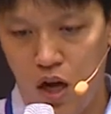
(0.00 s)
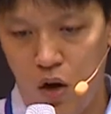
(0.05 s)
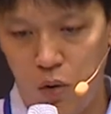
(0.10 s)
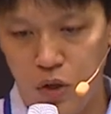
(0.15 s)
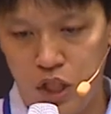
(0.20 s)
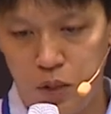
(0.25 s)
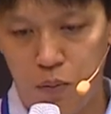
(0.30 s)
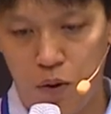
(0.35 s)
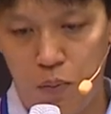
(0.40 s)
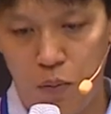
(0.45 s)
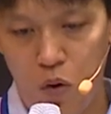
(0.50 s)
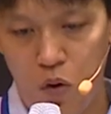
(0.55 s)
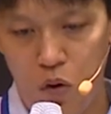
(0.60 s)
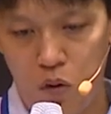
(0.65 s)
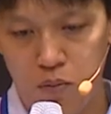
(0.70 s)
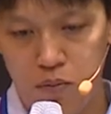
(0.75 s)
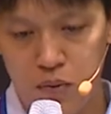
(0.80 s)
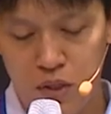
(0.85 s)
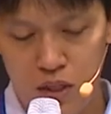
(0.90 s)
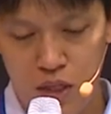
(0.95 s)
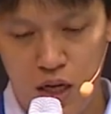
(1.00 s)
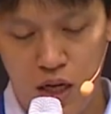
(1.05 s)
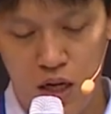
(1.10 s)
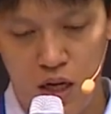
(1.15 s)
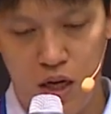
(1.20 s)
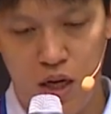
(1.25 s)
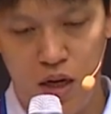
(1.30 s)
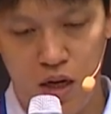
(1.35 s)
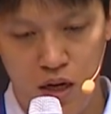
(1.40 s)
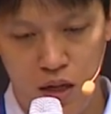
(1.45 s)
which performs
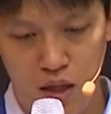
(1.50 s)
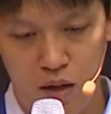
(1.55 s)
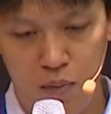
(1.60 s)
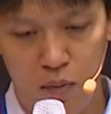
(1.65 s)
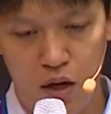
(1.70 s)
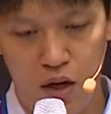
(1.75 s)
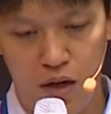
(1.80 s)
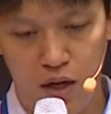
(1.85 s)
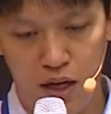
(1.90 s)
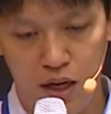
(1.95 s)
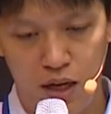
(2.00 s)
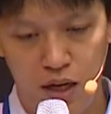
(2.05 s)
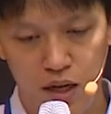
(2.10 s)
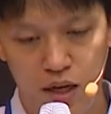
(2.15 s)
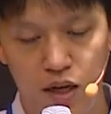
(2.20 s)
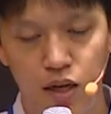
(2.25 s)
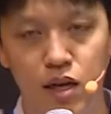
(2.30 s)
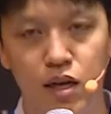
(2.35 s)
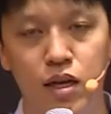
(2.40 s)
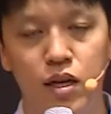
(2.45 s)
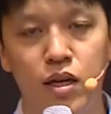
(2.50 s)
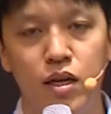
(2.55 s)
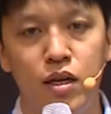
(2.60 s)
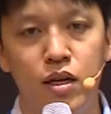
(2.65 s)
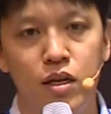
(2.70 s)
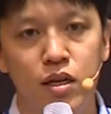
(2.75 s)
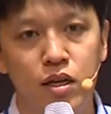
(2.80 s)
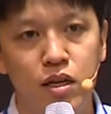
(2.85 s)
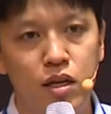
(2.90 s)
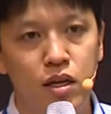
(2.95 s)
deep learning.
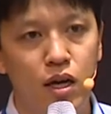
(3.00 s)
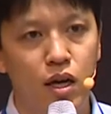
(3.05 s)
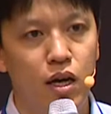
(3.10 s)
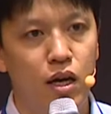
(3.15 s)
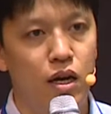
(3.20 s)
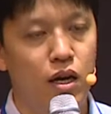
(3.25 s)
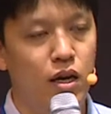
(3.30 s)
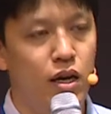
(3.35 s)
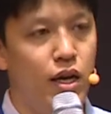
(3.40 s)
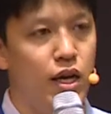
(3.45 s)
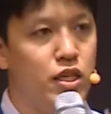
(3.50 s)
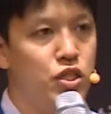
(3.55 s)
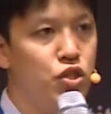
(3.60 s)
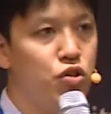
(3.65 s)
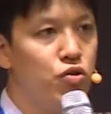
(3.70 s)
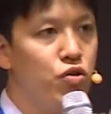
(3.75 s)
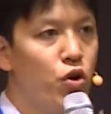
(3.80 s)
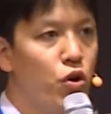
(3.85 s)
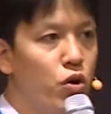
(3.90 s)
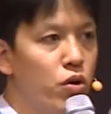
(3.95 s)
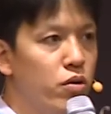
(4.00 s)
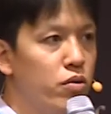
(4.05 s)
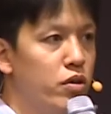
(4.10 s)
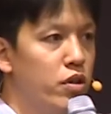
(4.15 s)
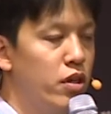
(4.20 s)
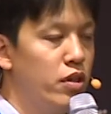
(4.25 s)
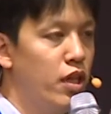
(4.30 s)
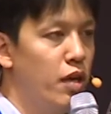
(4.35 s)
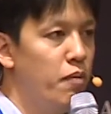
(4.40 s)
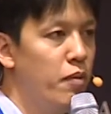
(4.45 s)
As you know,
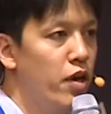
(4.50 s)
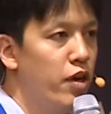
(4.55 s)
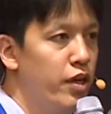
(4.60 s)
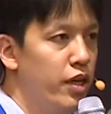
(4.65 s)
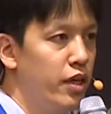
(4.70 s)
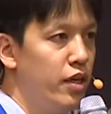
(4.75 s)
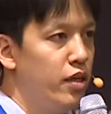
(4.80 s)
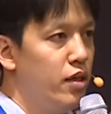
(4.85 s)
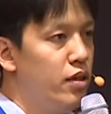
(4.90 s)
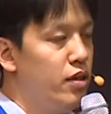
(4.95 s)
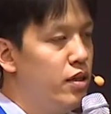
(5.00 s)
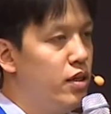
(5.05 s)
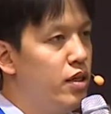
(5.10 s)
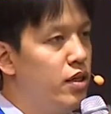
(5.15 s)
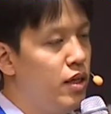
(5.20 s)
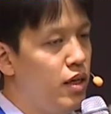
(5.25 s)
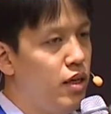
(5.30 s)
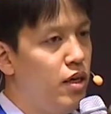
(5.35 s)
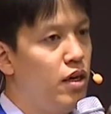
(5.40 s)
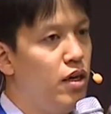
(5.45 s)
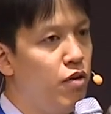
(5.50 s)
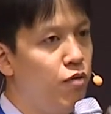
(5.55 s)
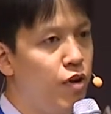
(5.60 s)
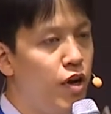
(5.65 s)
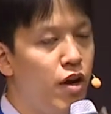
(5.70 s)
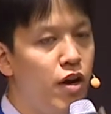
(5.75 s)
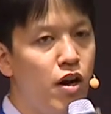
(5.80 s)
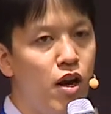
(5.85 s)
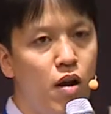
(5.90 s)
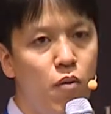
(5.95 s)
the deep learning
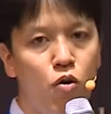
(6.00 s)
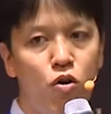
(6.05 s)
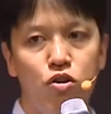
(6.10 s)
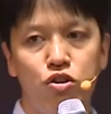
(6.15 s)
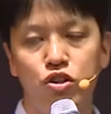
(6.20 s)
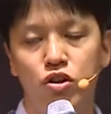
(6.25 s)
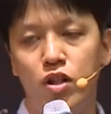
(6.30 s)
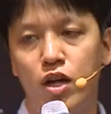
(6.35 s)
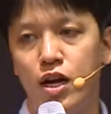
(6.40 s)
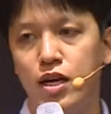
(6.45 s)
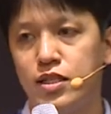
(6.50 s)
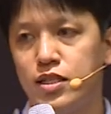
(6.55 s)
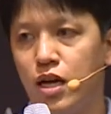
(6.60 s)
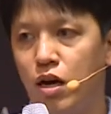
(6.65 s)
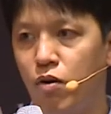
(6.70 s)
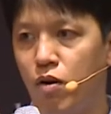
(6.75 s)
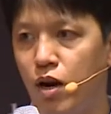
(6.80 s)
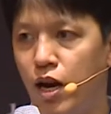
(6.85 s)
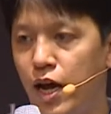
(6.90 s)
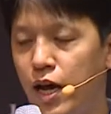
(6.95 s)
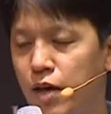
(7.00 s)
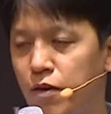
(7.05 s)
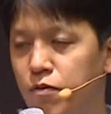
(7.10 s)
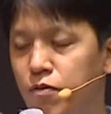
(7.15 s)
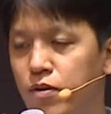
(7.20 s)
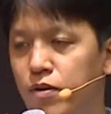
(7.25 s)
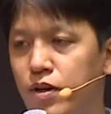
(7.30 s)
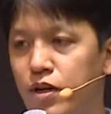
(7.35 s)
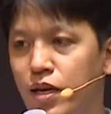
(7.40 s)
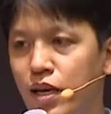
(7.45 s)
really revolutionized our
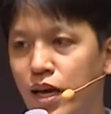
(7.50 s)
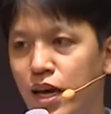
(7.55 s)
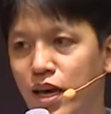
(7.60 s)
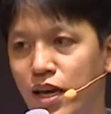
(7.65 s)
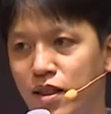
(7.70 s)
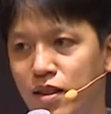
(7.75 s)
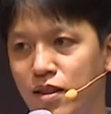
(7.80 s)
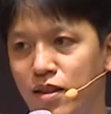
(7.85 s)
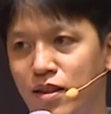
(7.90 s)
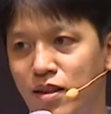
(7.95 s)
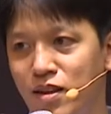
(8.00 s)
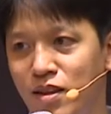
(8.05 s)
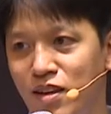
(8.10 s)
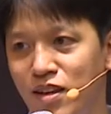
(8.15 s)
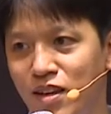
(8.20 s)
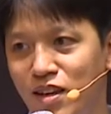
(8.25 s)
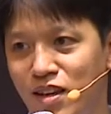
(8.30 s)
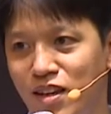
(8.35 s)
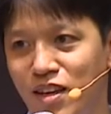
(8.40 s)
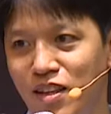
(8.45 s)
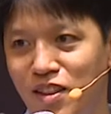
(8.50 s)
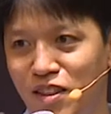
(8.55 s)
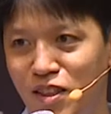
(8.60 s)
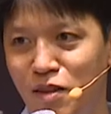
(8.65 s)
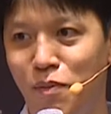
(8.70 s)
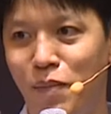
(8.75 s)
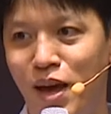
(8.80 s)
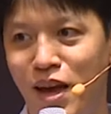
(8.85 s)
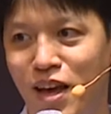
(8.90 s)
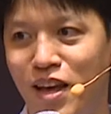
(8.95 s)
life, and it
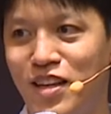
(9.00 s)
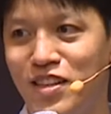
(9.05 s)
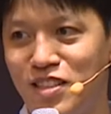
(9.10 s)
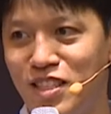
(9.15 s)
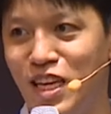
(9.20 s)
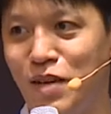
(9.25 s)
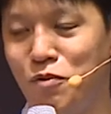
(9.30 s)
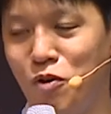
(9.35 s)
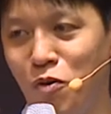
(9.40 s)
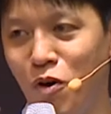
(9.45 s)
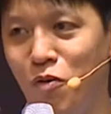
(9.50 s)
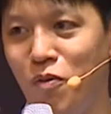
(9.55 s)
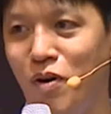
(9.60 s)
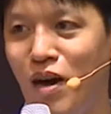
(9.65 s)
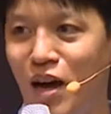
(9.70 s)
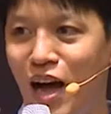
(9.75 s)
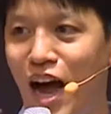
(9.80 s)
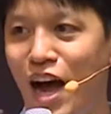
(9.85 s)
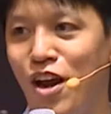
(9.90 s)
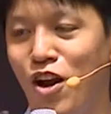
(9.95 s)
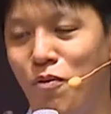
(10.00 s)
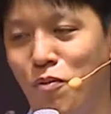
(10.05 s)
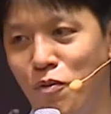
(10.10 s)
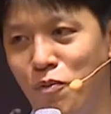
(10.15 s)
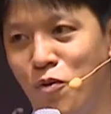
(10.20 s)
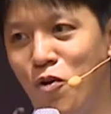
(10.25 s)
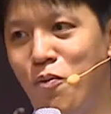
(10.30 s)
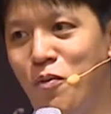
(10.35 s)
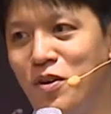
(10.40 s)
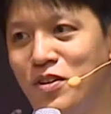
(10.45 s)
demands even higher
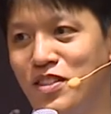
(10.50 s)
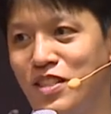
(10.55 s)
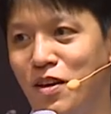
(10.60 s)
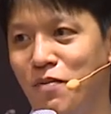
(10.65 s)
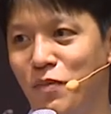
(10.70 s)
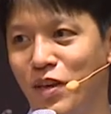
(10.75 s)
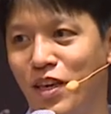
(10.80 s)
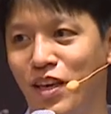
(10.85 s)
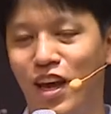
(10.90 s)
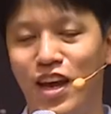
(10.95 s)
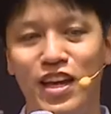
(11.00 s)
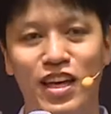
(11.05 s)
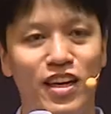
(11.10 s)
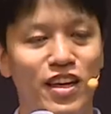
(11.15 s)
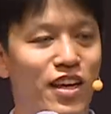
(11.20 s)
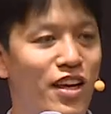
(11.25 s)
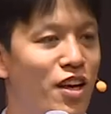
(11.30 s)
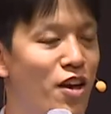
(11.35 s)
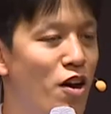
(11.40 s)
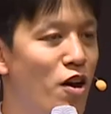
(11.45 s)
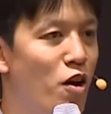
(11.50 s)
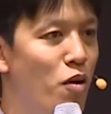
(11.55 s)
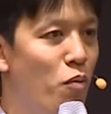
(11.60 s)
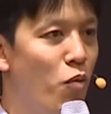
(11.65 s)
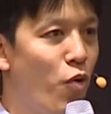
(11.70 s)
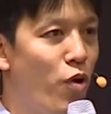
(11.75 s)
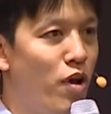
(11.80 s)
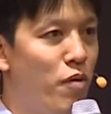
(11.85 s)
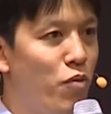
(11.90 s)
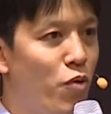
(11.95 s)
performance and getting
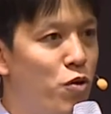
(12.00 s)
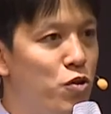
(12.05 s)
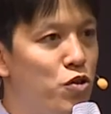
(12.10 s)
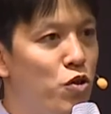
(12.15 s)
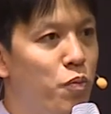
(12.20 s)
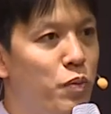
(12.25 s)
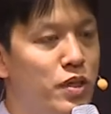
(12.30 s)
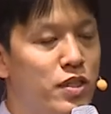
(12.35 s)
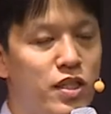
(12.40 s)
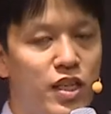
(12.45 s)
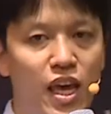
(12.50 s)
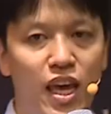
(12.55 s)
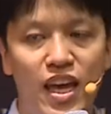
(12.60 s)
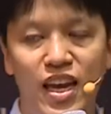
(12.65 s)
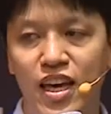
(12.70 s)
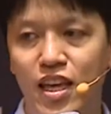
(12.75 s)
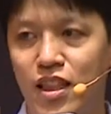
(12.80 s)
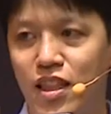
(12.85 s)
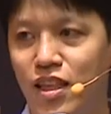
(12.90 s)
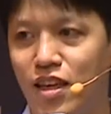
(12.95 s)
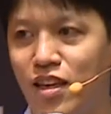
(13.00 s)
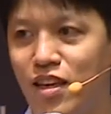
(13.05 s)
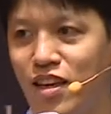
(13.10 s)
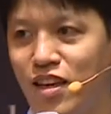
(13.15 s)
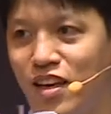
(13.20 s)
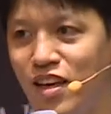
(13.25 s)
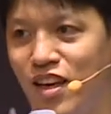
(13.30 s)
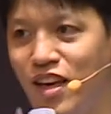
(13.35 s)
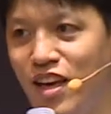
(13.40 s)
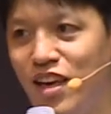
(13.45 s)
more and more sophisticated.
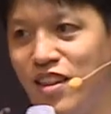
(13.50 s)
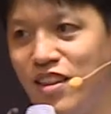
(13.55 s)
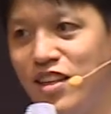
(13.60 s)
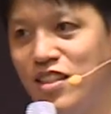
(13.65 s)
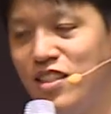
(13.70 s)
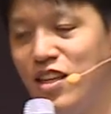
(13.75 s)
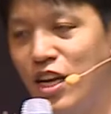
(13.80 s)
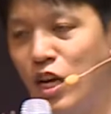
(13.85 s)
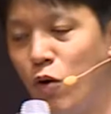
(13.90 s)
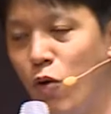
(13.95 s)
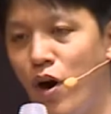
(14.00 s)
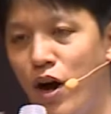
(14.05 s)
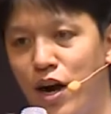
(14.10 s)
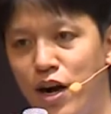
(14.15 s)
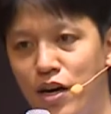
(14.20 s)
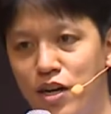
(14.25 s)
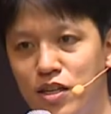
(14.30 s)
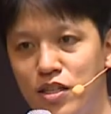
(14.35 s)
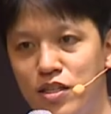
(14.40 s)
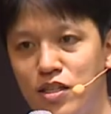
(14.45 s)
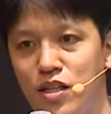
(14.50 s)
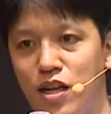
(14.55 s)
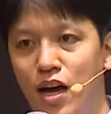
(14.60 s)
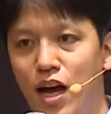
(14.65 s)
And this requires